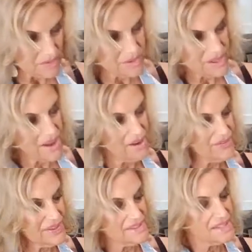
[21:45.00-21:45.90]
Look how
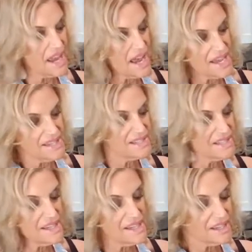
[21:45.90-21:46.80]

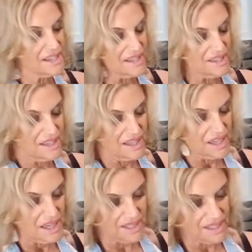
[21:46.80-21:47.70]
fantastic.
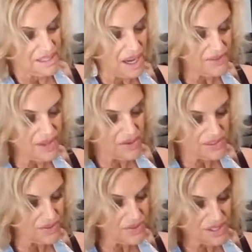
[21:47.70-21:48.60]

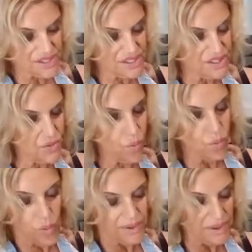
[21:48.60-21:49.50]
So this is
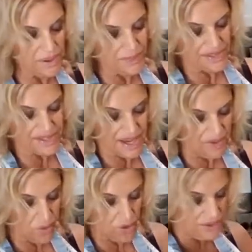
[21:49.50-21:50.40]

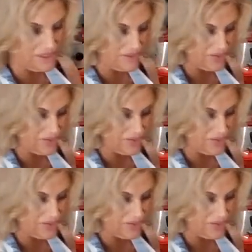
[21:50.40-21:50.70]
100% all you